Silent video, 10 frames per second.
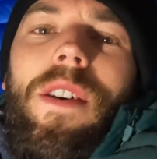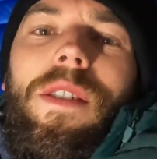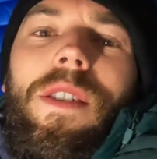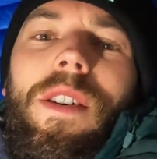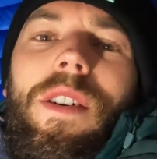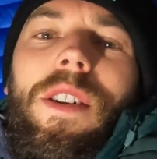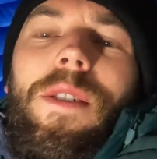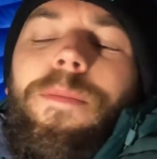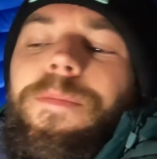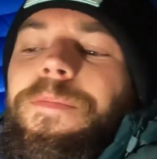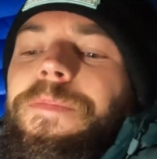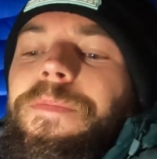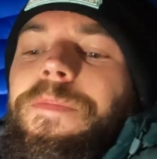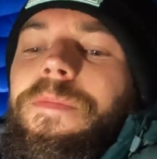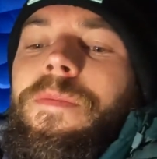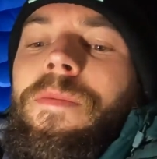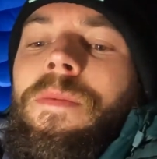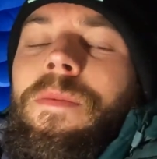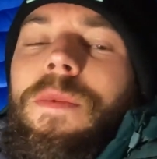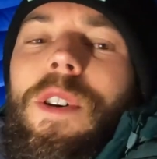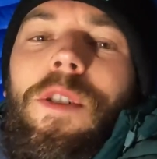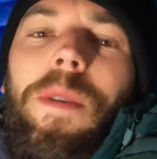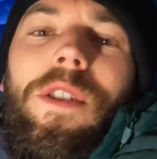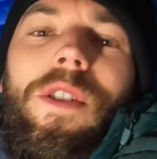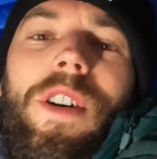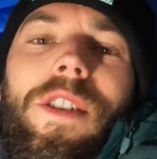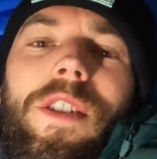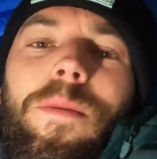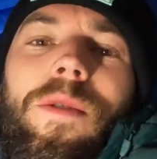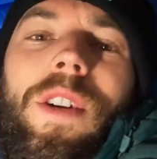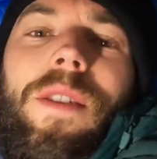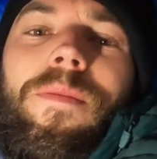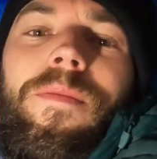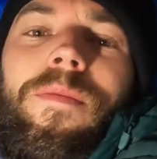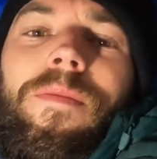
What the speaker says: yeah, I'll speak to you guys in the morning.